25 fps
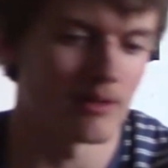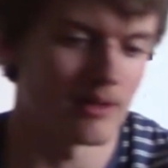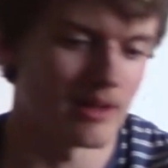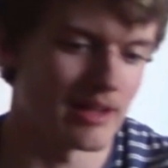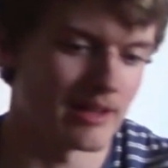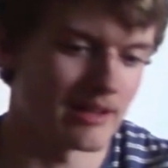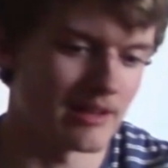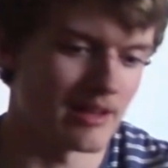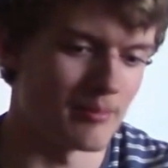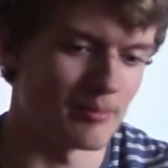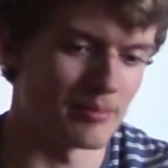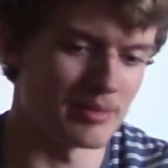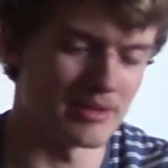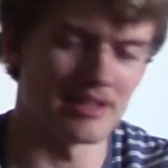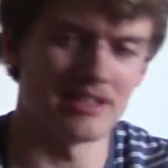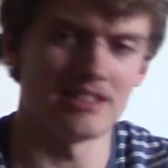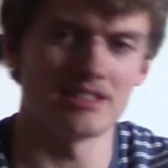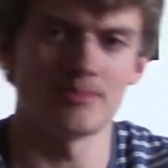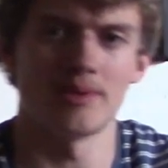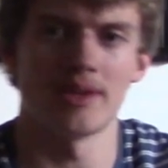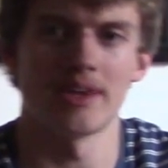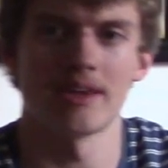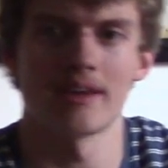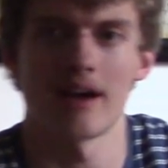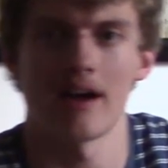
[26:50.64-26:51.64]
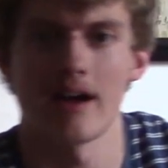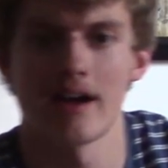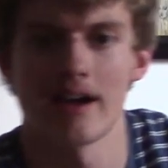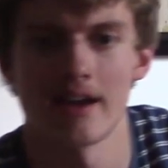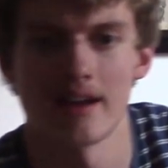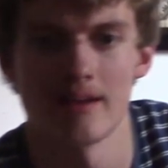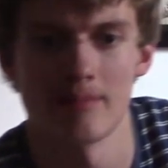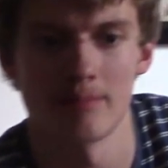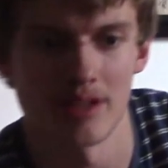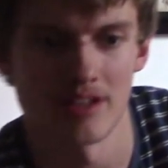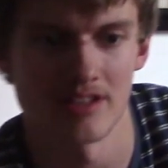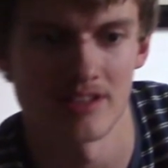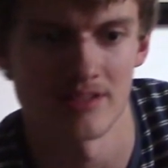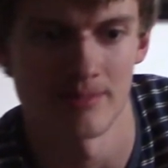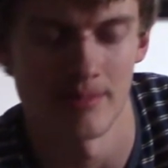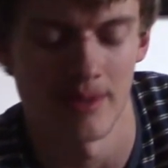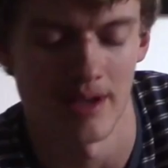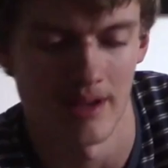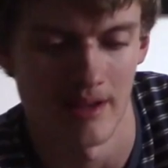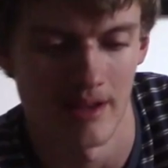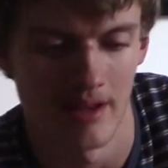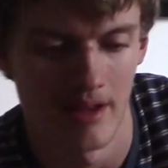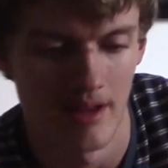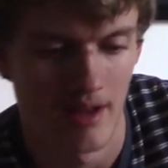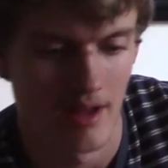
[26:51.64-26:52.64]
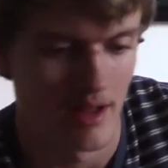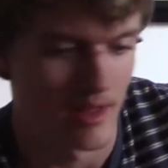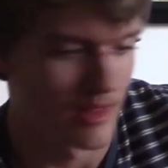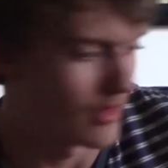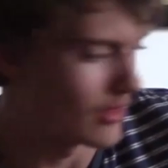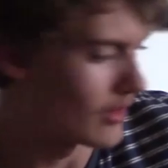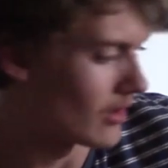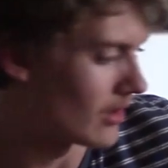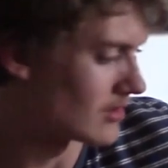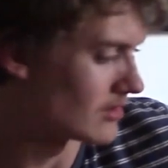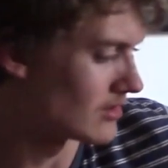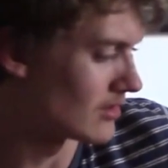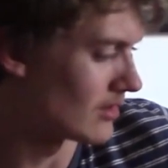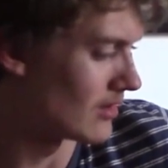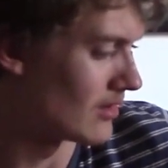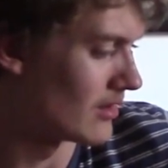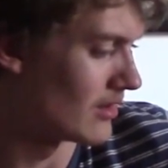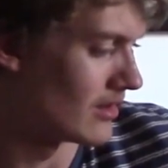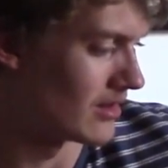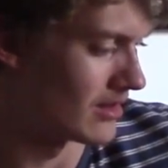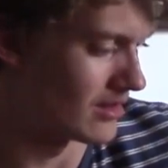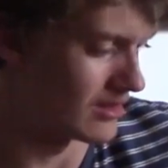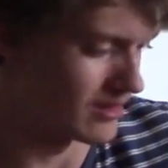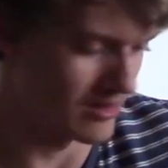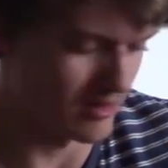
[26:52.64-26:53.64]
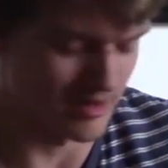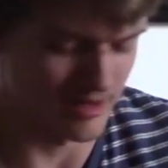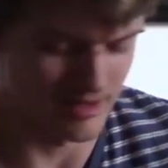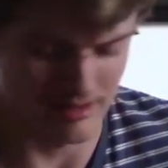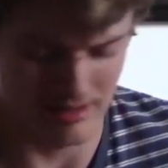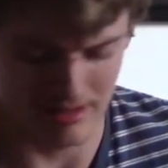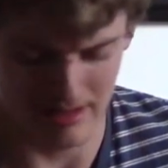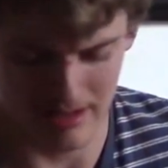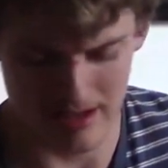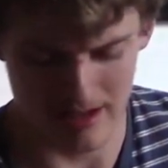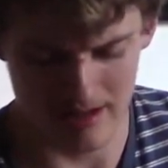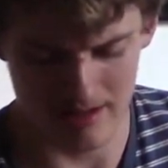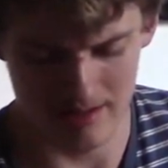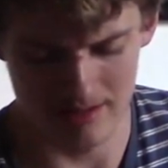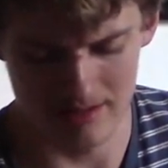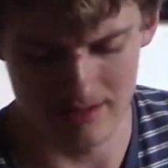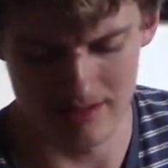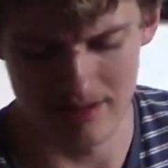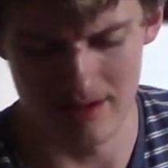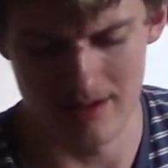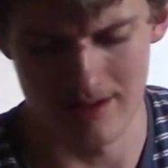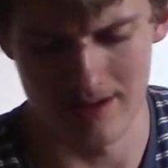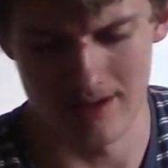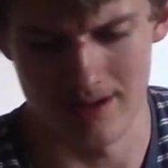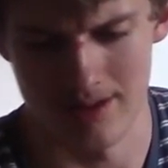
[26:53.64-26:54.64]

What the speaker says: like, please be kind, plus my thoughts on Guardians of the Galaxy